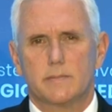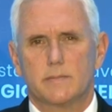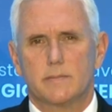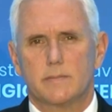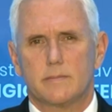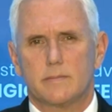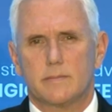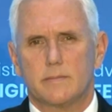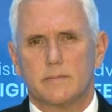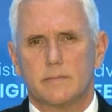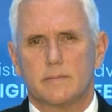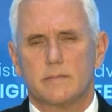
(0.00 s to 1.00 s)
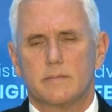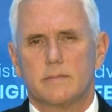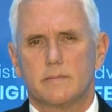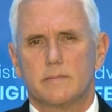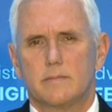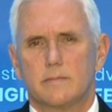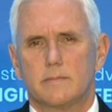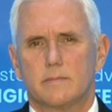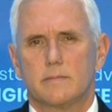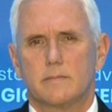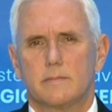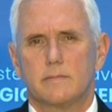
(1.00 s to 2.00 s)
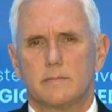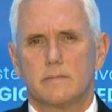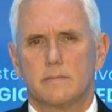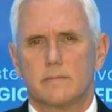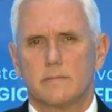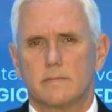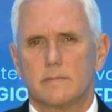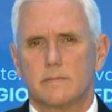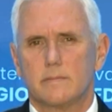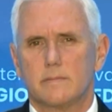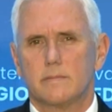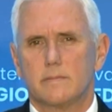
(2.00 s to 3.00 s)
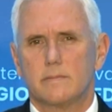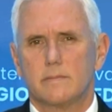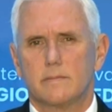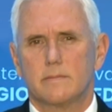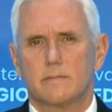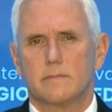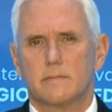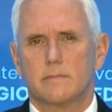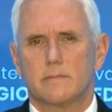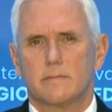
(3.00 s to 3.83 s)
No one is speaking in this clip.